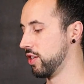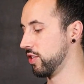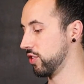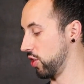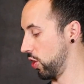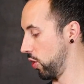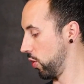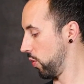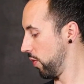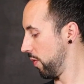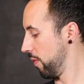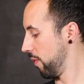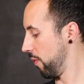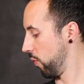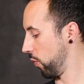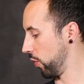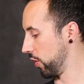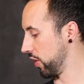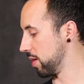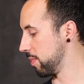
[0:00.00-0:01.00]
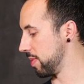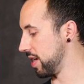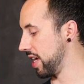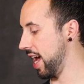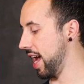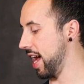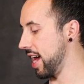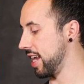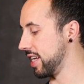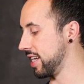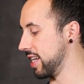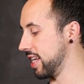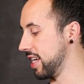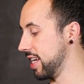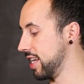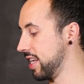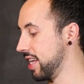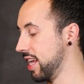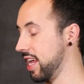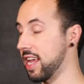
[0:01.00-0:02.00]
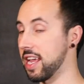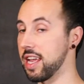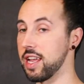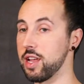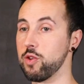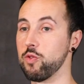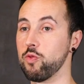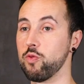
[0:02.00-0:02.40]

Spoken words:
So we're gonna be adding in a